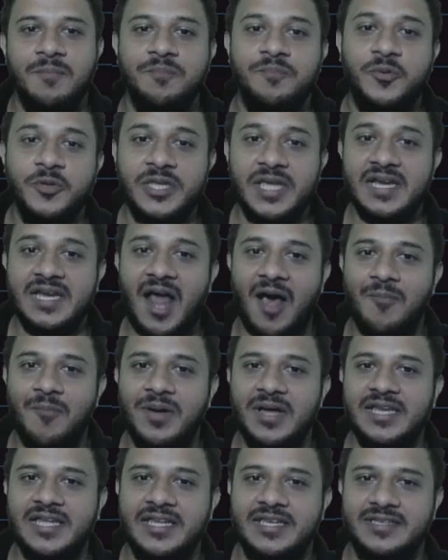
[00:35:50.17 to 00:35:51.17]
Pute,
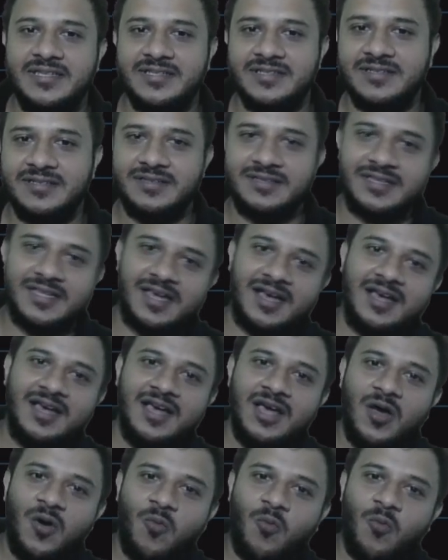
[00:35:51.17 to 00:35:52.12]
double it. Yeah?